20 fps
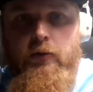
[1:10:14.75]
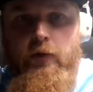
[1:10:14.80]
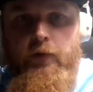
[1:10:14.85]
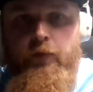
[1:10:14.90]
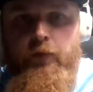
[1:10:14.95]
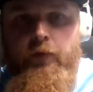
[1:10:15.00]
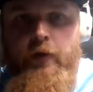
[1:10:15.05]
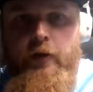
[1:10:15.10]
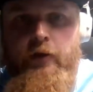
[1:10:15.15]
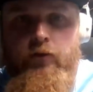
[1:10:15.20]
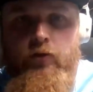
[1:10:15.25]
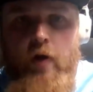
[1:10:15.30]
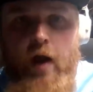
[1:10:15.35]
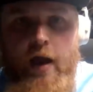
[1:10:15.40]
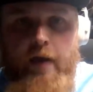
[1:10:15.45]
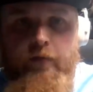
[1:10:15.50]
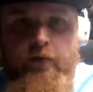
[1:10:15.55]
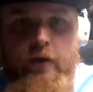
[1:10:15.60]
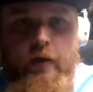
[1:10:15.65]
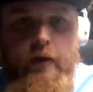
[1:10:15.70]
the fin
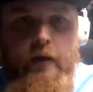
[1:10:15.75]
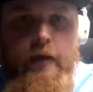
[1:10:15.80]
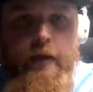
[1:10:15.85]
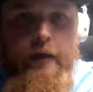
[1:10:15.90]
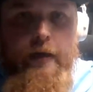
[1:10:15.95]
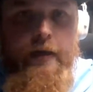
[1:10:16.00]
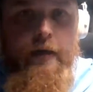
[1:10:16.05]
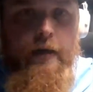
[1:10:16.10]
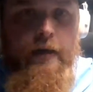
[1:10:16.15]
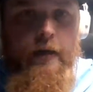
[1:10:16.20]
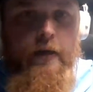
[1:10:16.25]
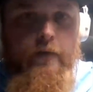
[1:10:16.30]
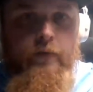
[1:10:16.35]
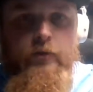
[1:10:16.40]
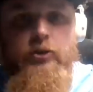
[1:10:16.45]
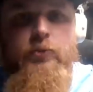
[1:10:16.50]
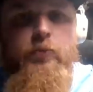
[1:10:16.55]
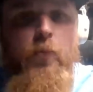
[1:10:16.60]
drive can get into even